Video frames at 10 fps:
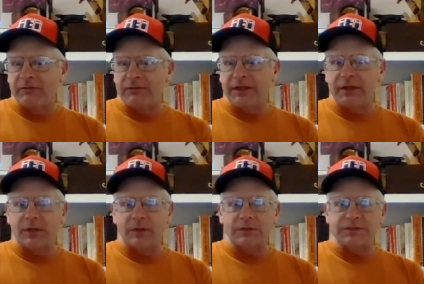
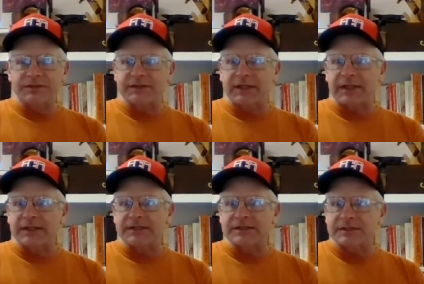videos
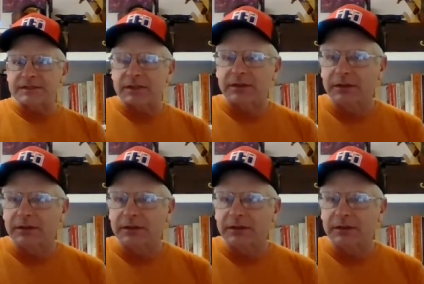is,